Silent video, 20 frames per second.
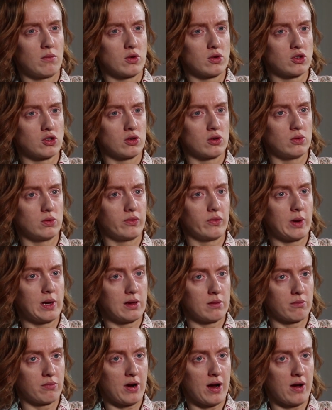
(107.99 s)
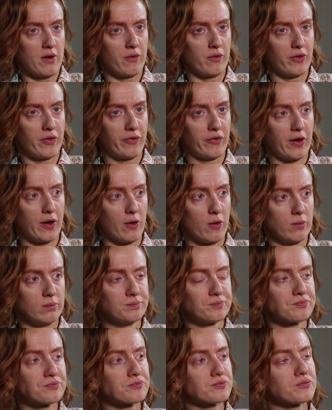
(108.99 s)
module with William Brown for
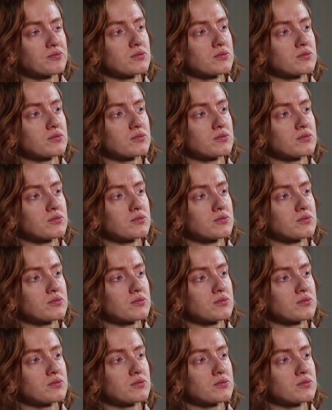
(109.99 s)
film